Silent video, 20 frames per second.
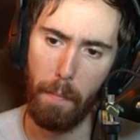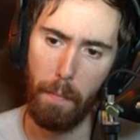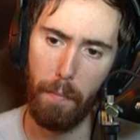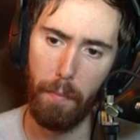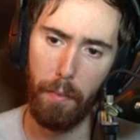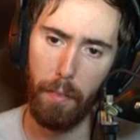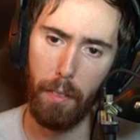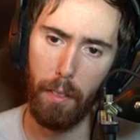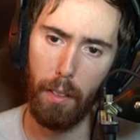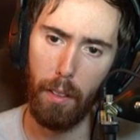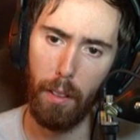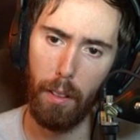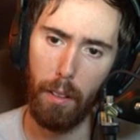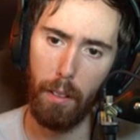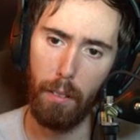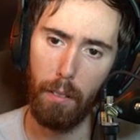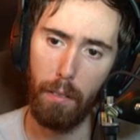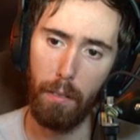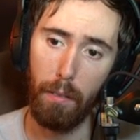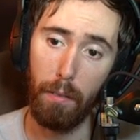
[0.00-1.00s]

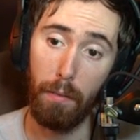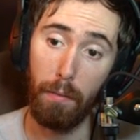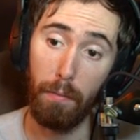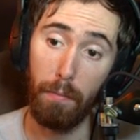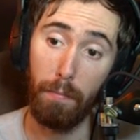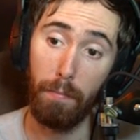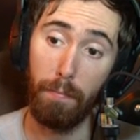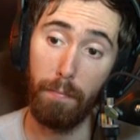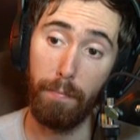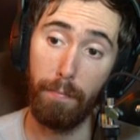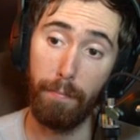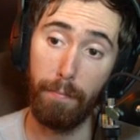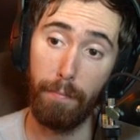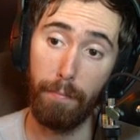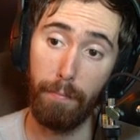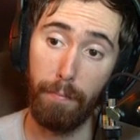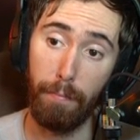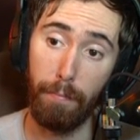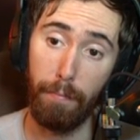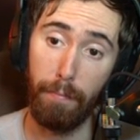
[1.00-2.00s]

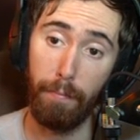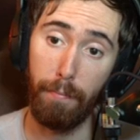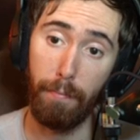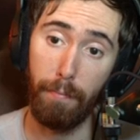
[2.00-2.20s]
No one is speaking in this clip.